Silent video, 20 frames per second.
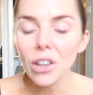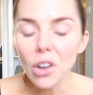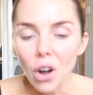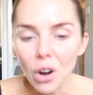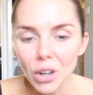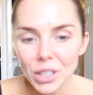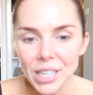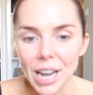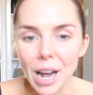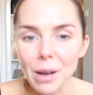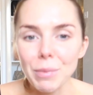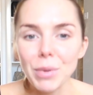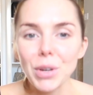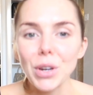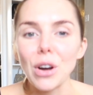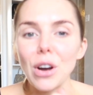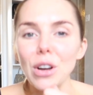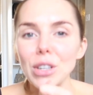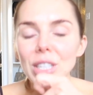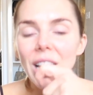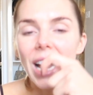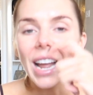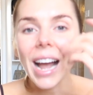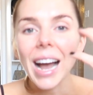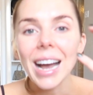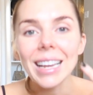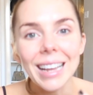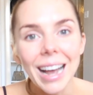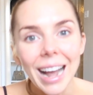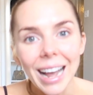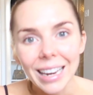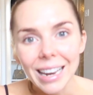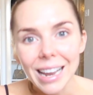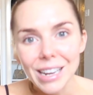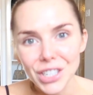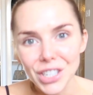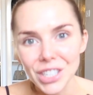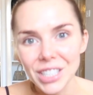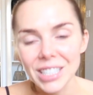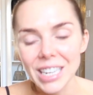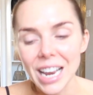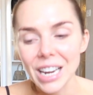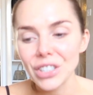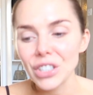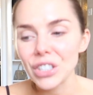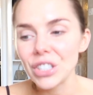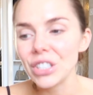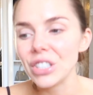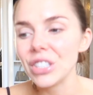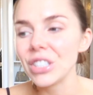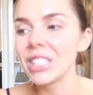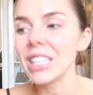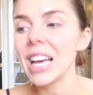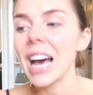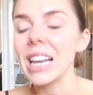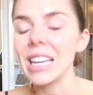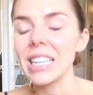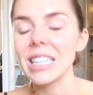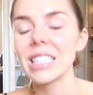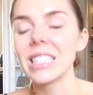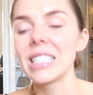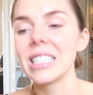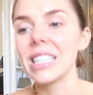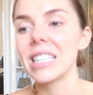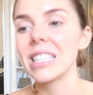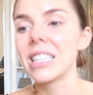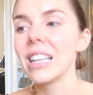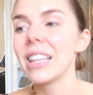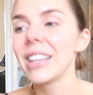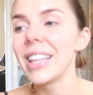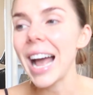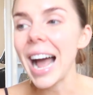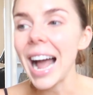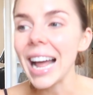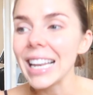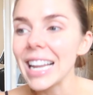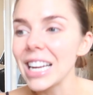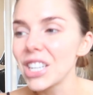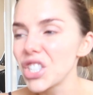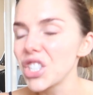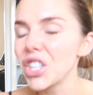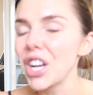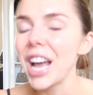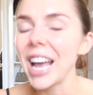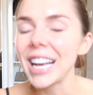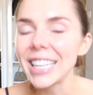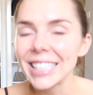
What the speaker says: lockdown because I had eyelash extensions, the eyelash